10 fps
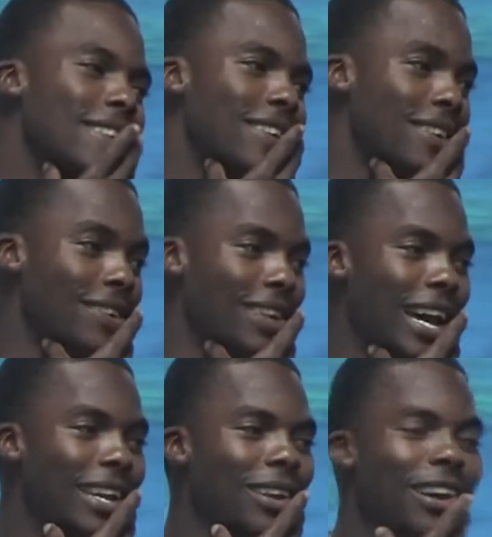I know
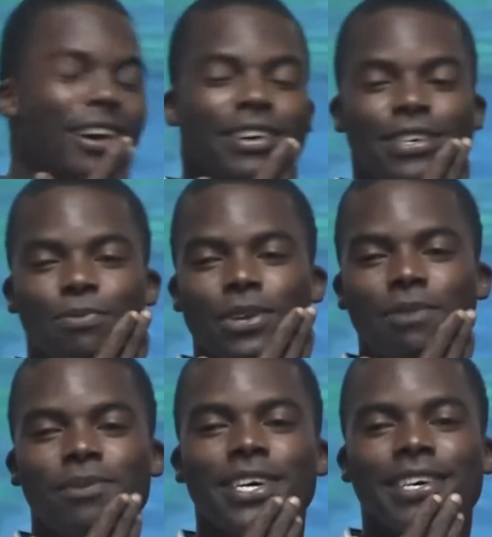daddy donk is pretty
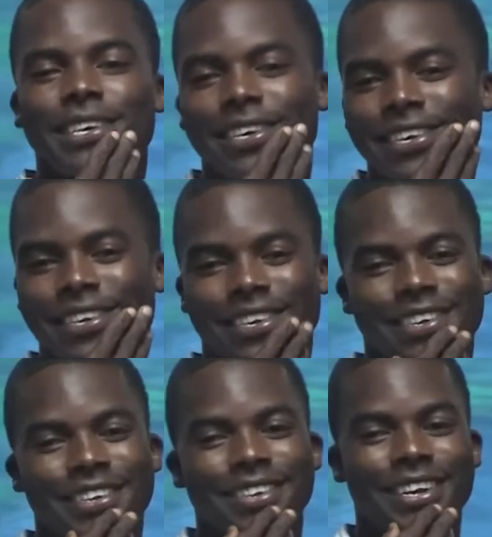big.
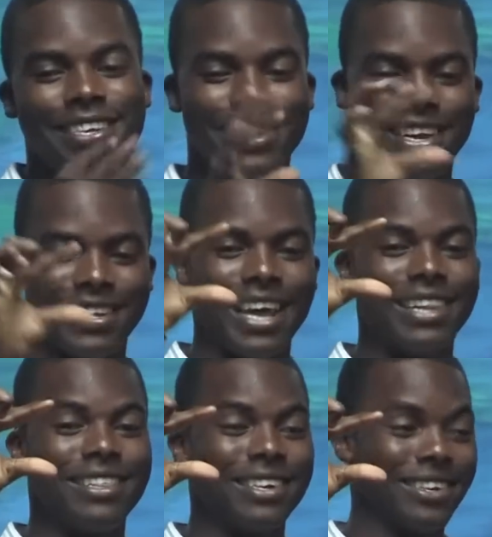You know, that's like
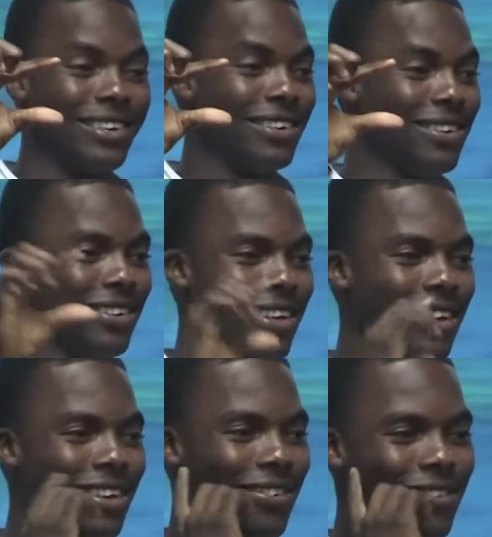that thick, you know.
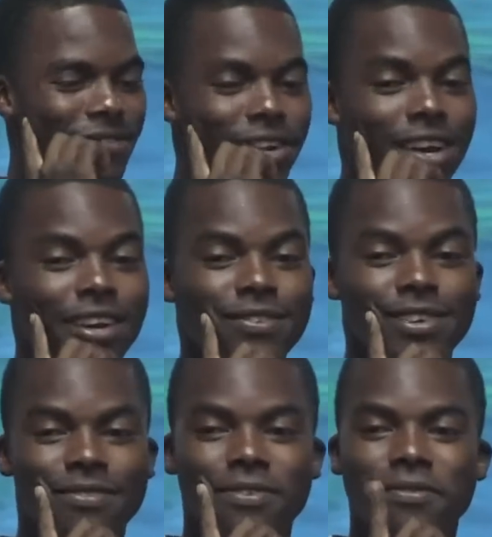for a
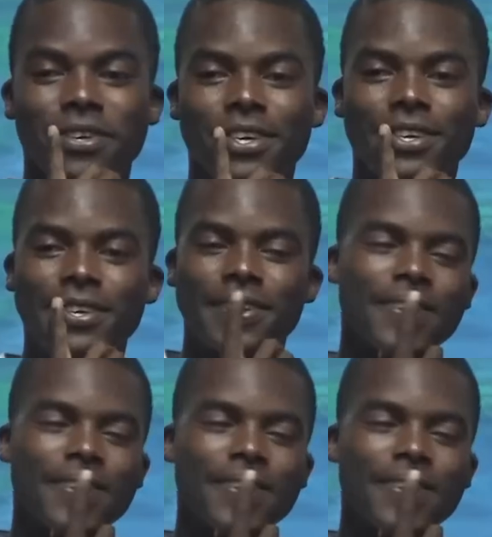hundreds, fifties.